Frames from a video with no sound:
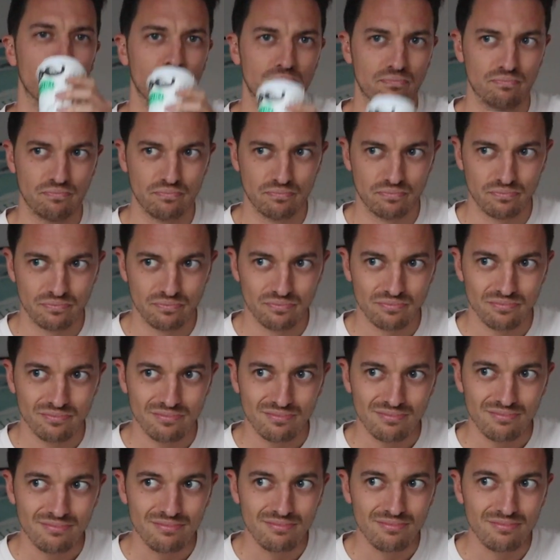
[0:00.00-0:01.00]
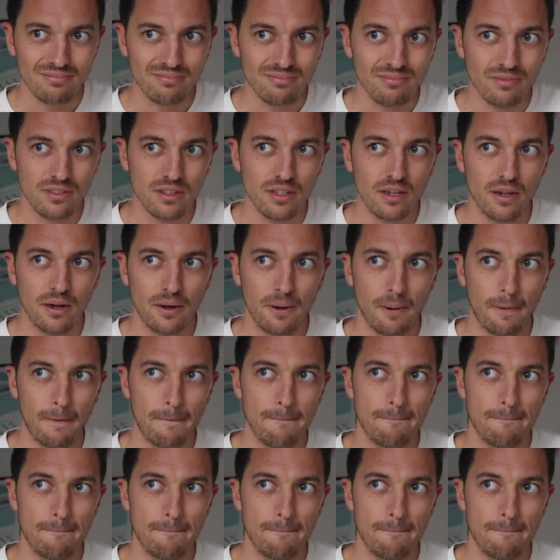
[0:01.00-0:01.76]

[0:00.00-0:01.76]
Nobody speaks.